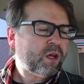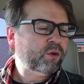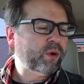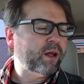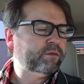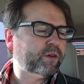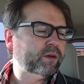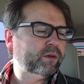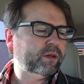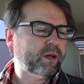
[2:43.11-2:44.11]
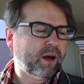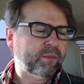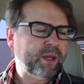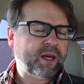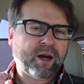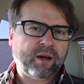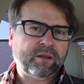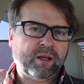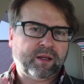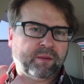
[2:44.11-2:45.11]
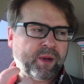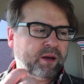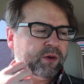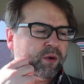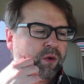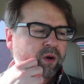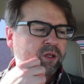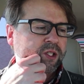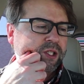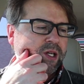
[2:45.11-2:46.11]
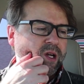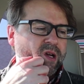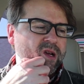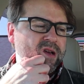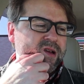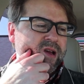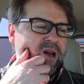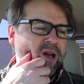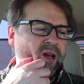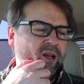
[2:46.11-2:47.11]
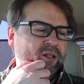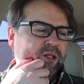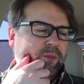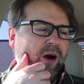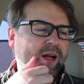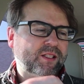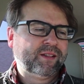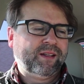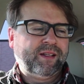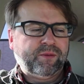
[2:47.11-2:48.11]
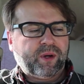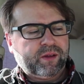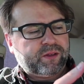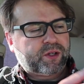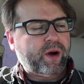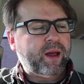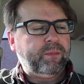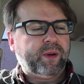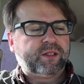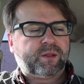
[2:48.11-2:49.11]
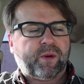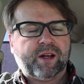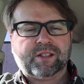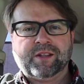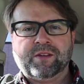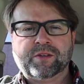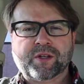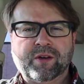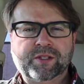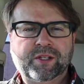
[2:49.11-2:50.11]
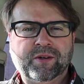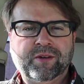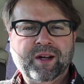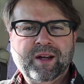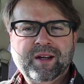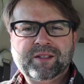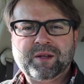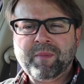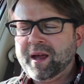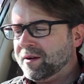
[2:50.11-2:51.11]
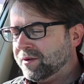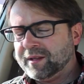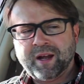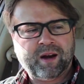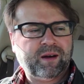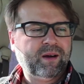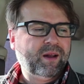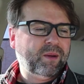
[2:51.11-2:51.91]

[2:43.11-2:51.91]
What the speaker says: grapefruit, mikan, like a mandarin orange, and surprisingly, well, there's grape, but surprisingly there's also tomato in there.